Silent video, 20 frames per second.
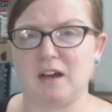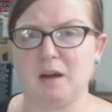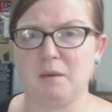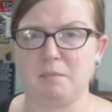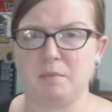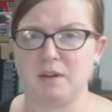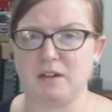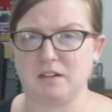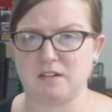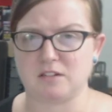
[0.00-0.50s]

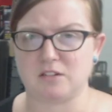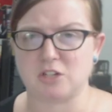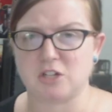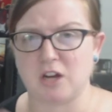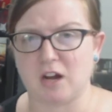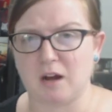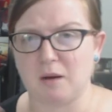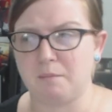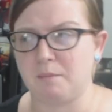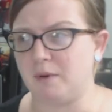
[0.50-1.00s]
up and
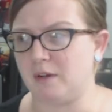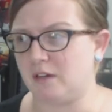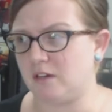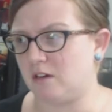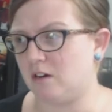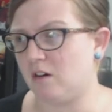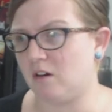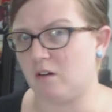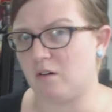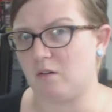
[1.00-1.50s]
chomp
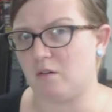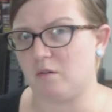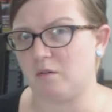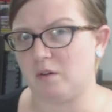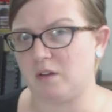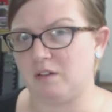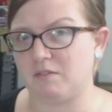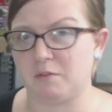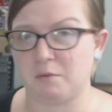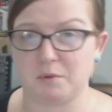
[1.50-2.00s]
and
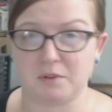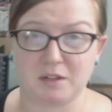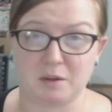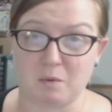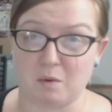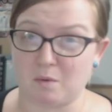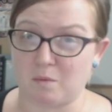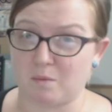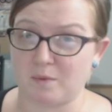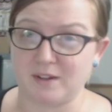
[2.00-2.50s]
go, even when they
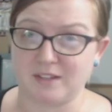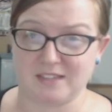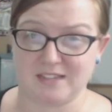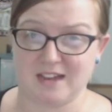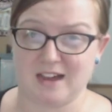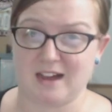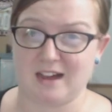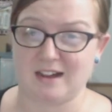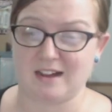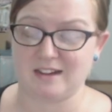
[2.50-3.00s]
were really
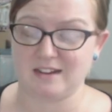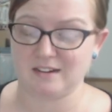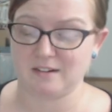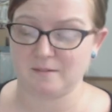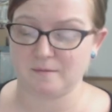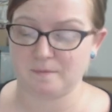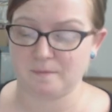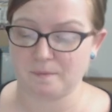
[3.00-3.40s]
hot.